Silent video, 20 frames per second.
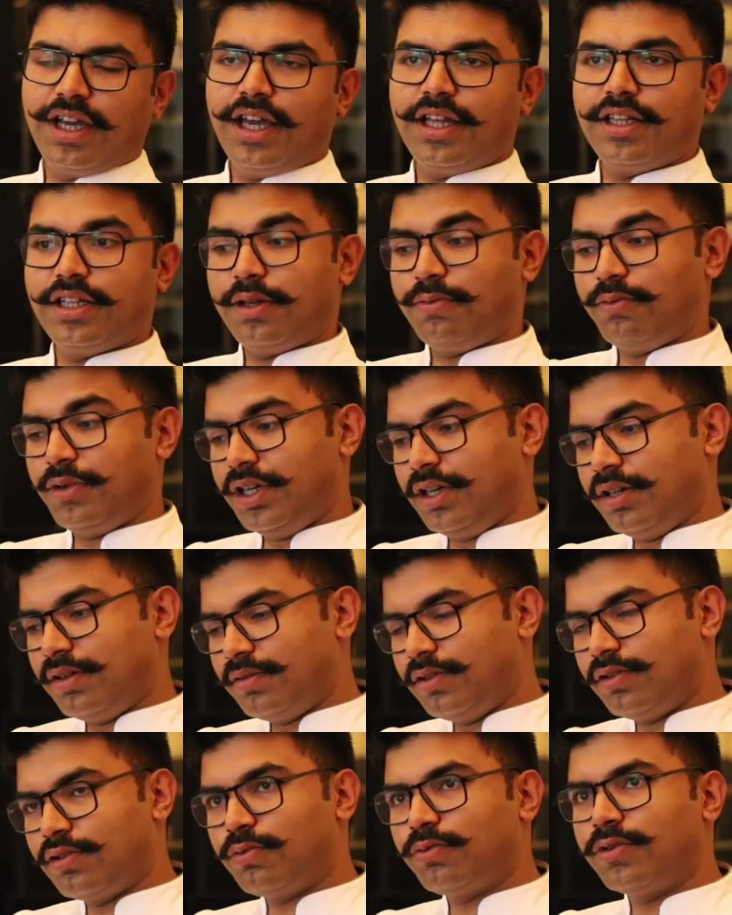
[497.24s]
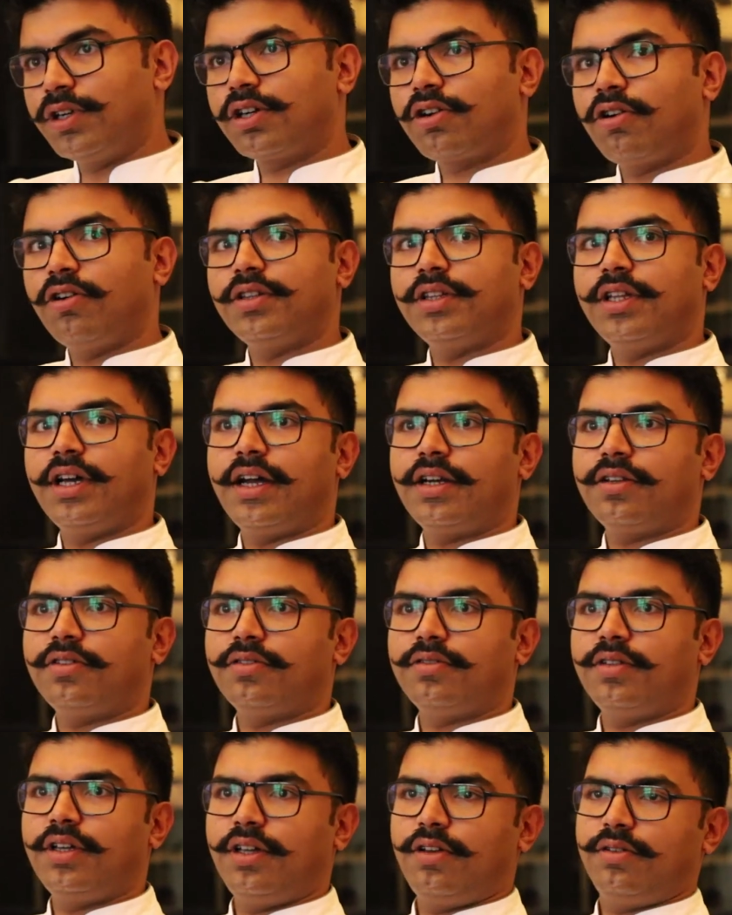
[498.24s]
and then we work on
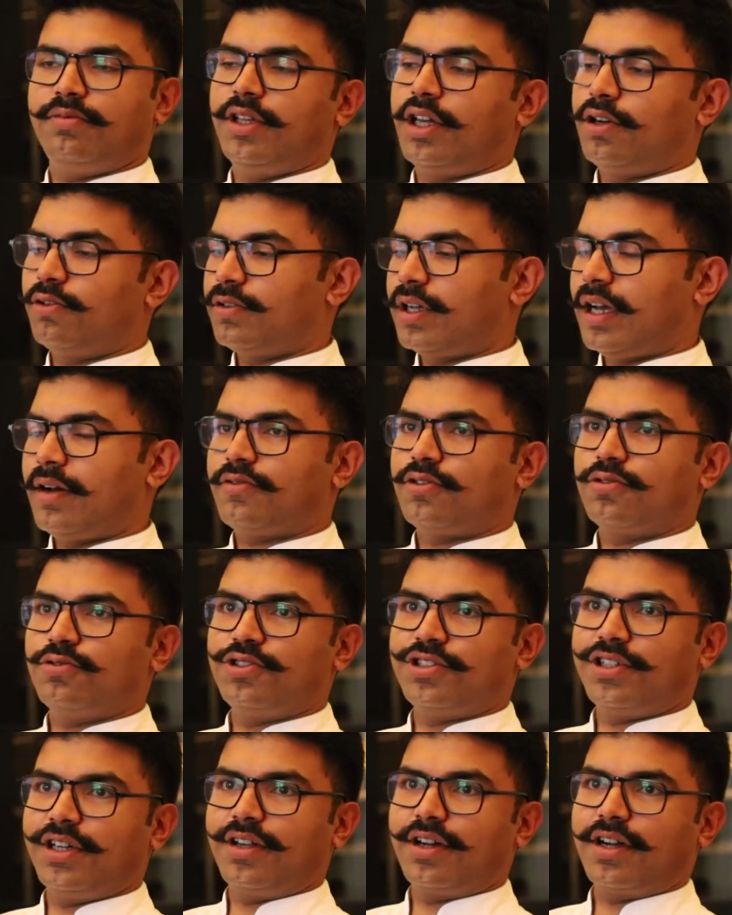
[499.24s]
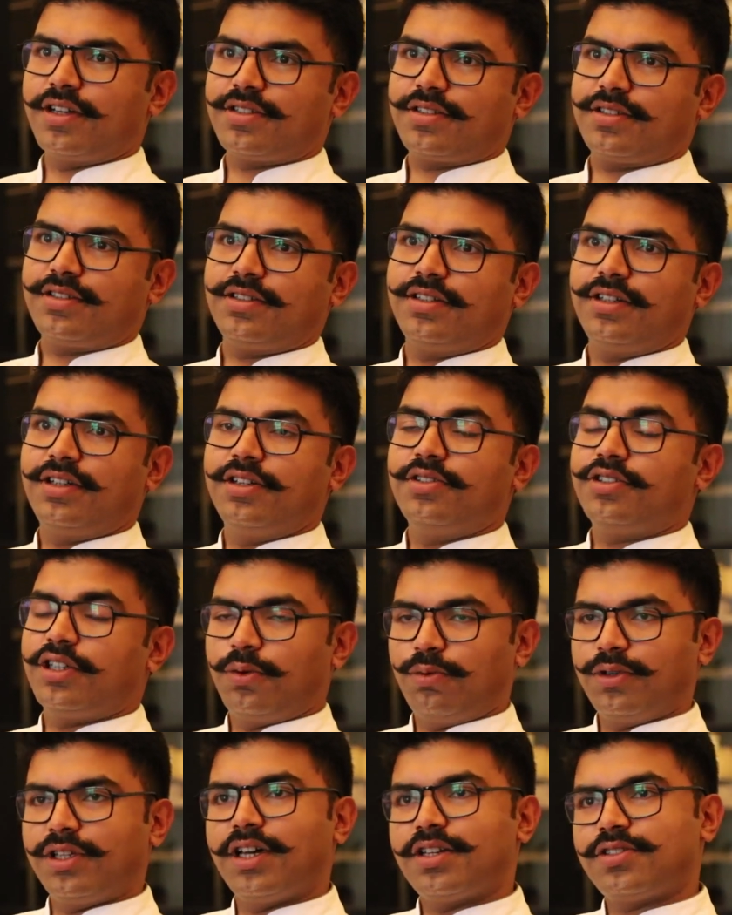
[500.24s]
that. They don't have to
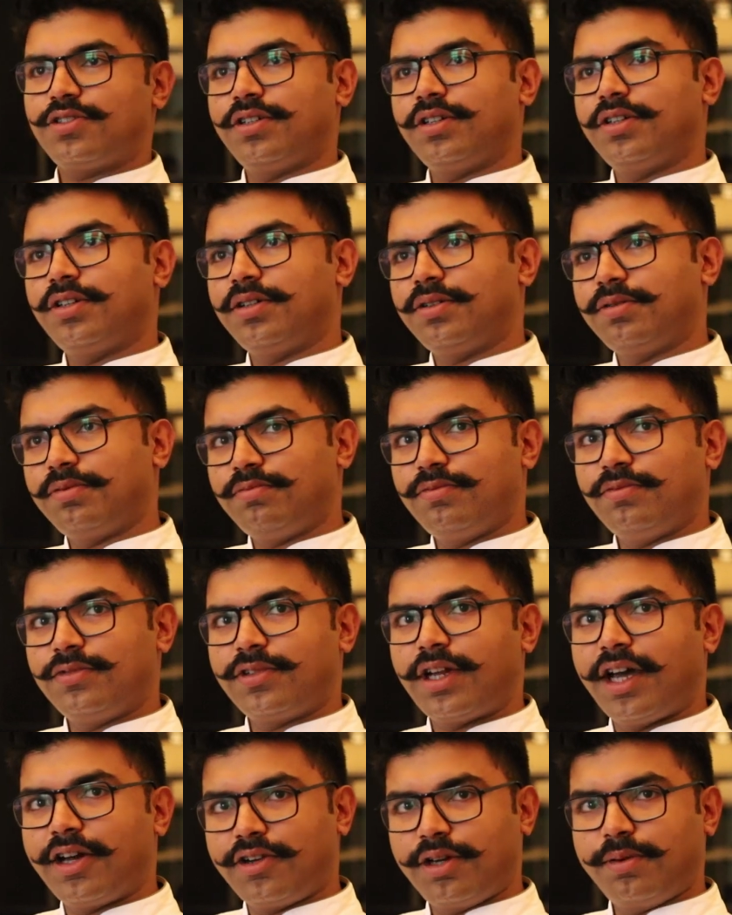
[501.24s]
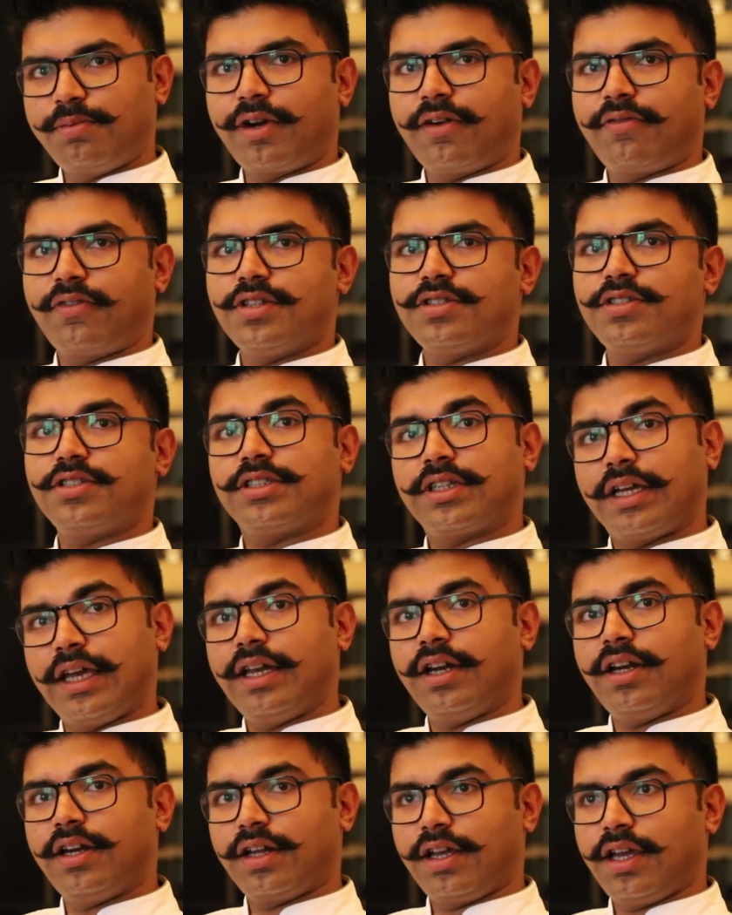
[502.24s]
share with us the dietary preferences
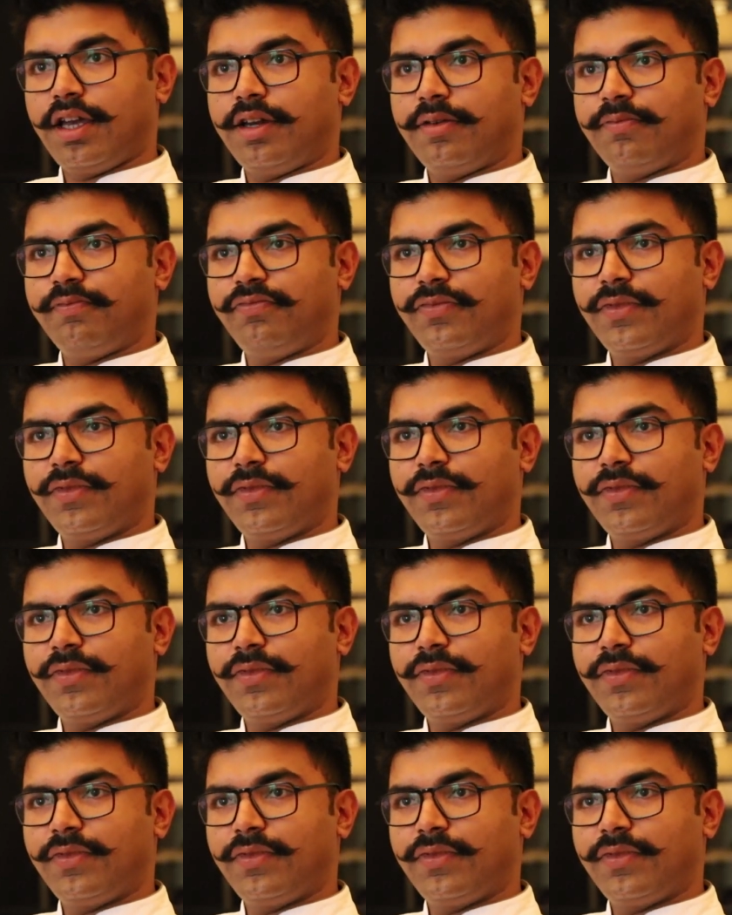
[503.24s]
again and again.